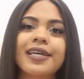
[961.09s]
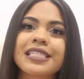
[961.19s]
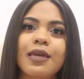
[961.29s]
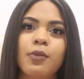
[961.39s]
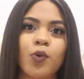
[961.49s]

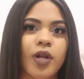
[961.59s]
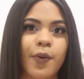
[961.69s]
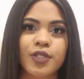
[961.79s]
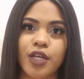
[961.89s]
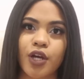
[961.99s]
asking me when
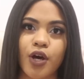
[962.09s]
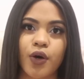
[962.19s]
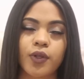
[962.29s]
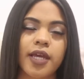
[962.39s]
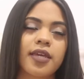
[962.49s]
I was gonna
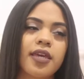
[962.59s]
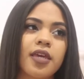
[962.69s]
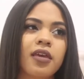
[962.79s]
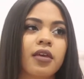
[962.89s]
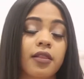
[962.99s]
go. Like
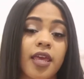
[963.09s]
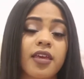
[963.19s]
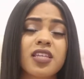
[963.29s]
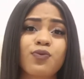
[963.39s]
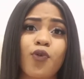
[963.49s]

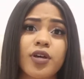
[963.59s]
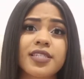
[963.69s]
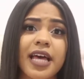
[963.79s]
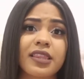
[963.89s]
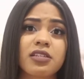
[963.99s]
his
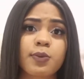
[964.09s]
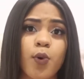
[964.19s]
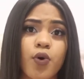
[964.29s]
voice at this